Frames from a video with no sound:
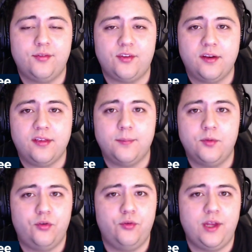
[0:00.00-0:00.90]
have sunk them
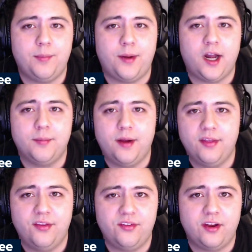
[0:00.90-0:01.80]
to the bottom
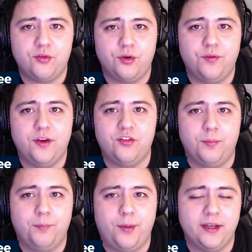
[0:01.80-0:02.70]
of the Central
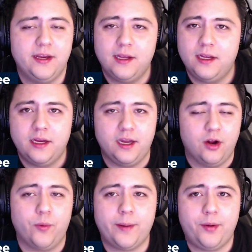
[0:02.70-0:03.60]
Division. But, you
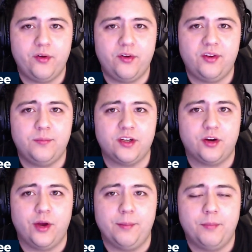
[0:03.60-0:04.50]
know, Rick Bonus seems like
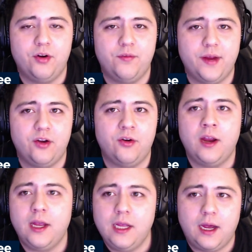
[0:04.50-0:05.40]
a great motivator.
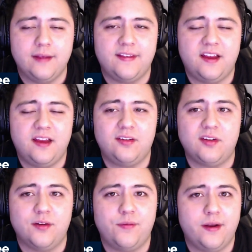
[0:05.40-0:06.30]
I think he's
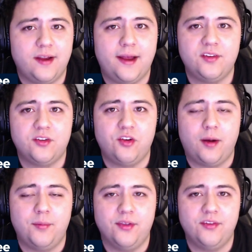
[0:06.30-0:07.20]
done a fantastic
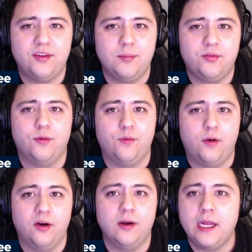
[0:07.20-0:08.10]
job with this team so
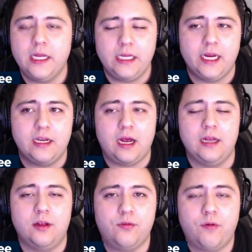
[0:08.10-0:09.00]
far. And I
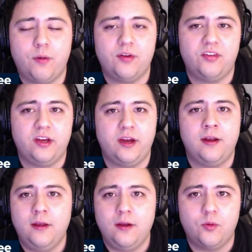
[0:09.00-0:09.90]
look forward to
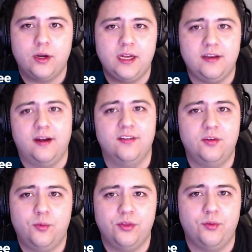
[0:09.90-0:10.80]
seeing what he
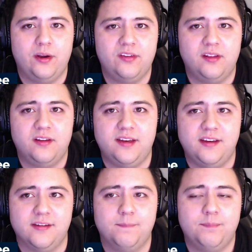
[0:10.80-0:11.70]
does with the rest of the
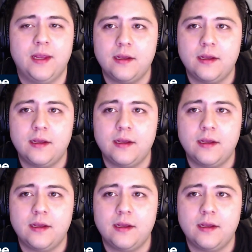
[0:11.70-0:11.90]
season.